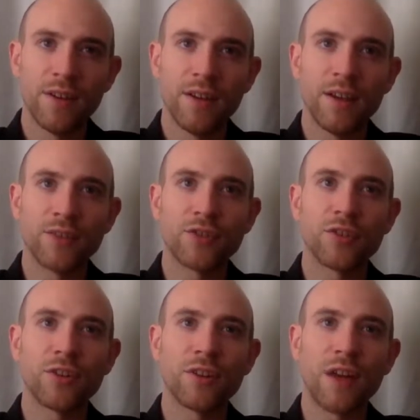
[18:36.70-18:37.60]
and
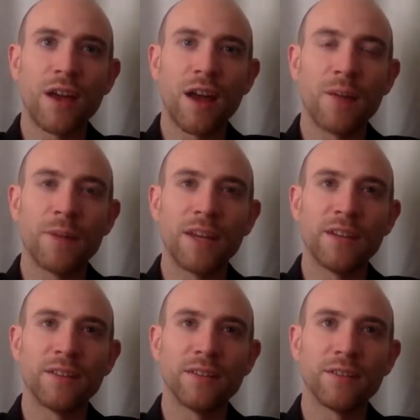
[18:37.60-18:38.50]
I
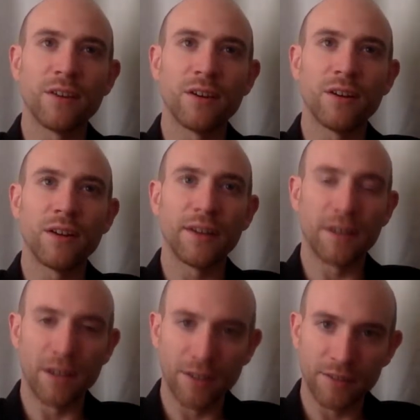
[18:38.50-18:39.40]
mean, like
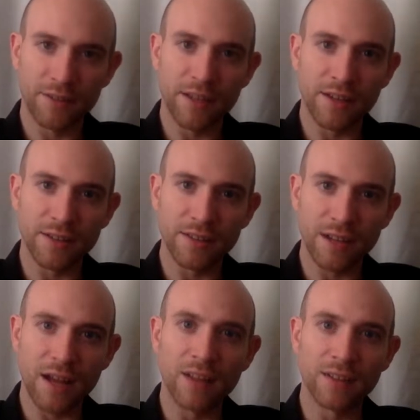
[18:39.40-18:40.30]

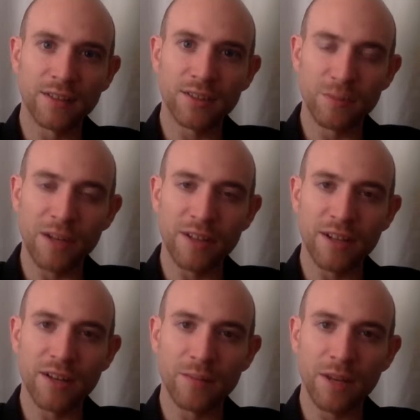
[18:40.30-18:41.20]
$100,000 spent
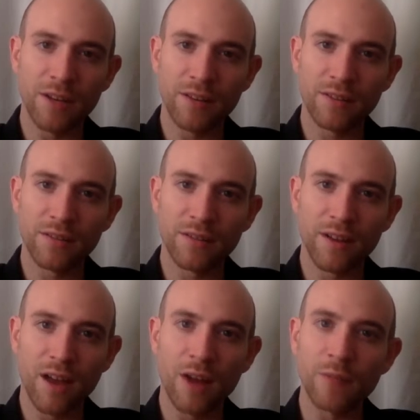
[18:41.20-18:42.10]
on me,
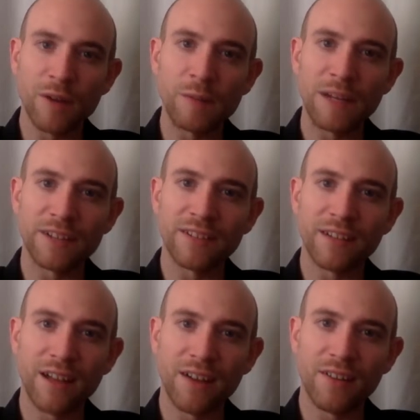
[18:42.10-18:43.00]
on my mental
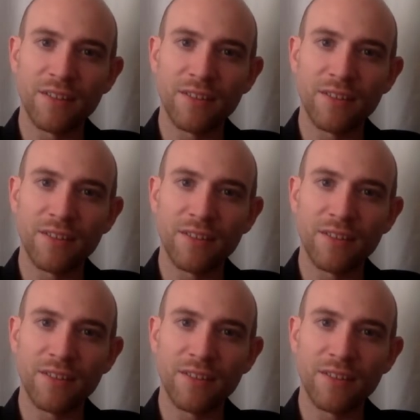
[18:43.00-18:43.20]
health.